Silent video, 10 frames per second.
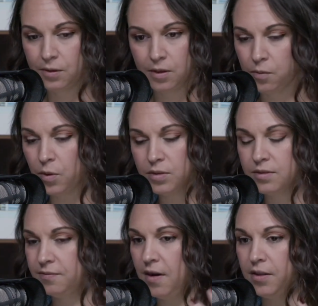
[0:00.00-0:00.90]
the roles
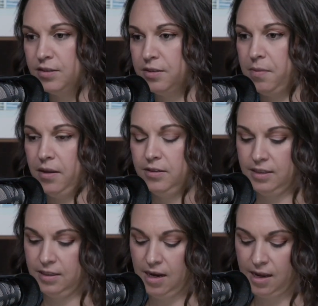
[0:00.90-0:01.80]
of fathers and mothers,
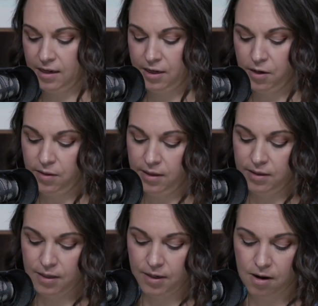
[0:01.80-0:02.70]
and and I know that
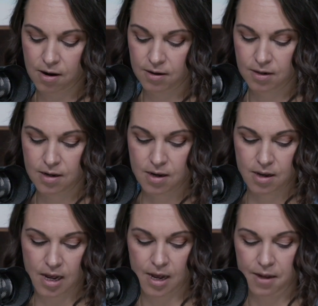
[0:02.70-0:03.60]
there are
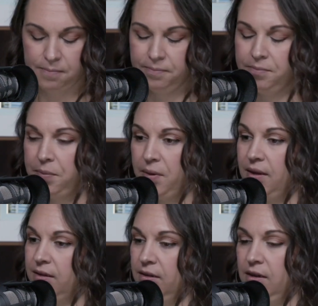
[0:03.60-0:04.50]
um, people
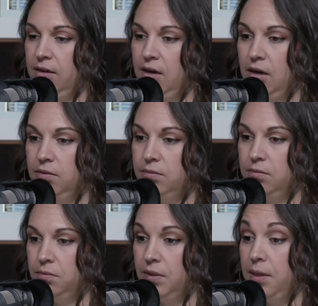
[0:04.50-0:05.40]
out there that are are
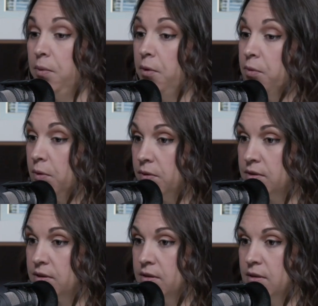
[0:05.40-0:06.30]
playing both
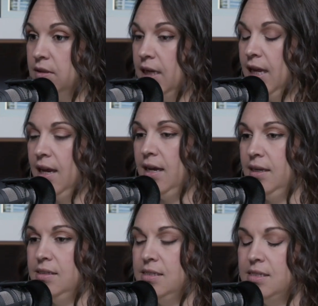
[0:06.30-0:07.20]
roles. Yeah. And